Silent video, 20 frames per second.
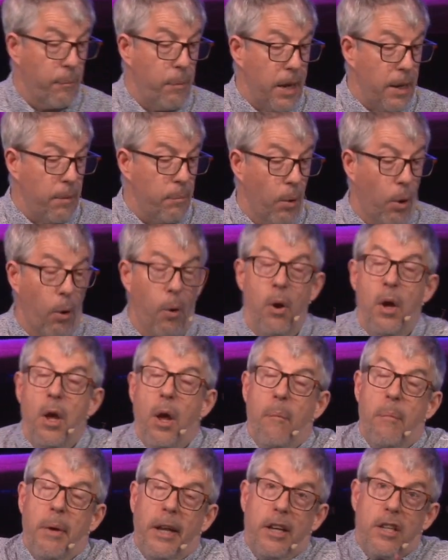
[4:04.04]
people
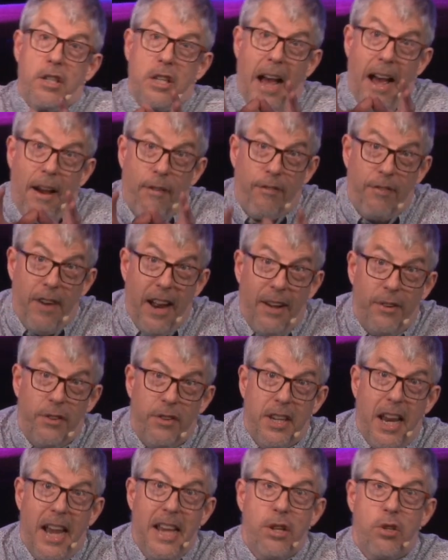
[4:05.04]
because our
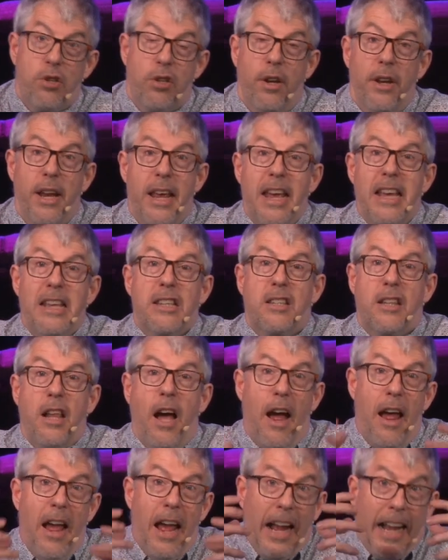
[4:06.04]
foundation is
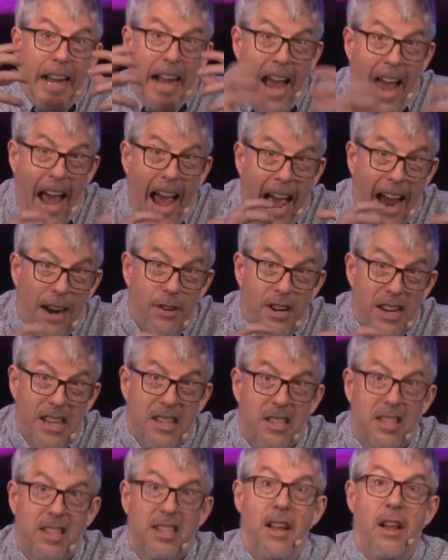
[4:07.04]
the
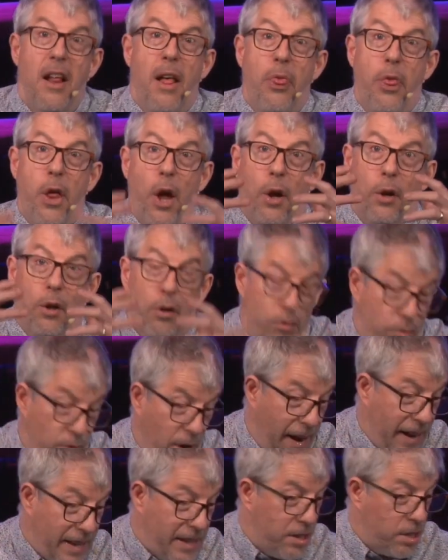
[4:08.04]
charis, the
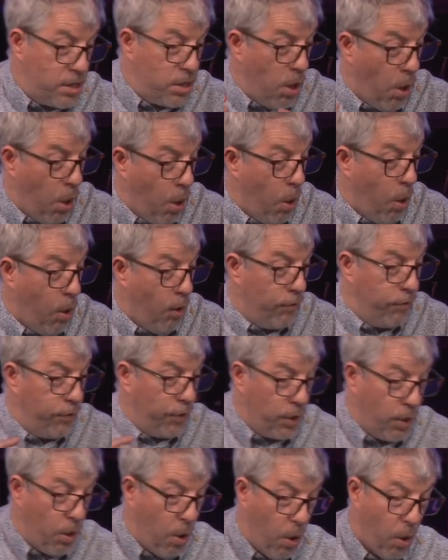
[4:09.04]
grace
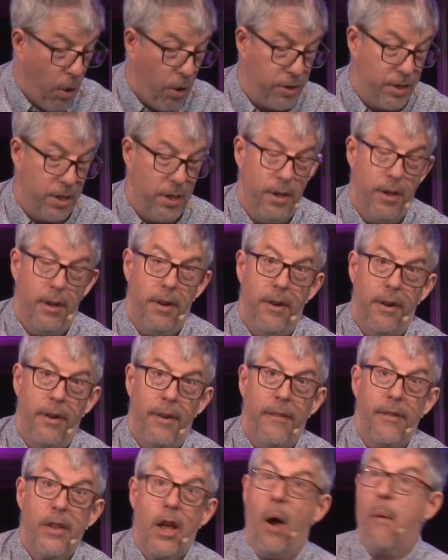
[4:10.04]
of God.
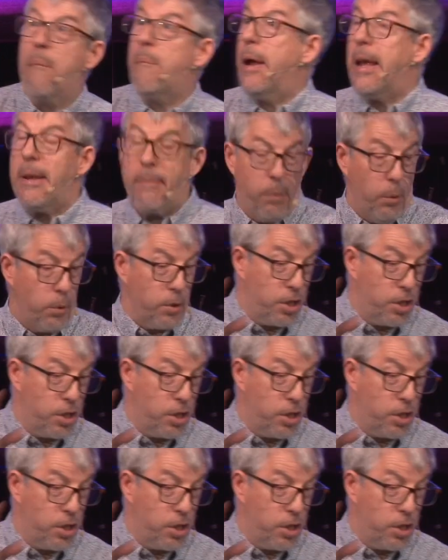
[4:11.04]
A people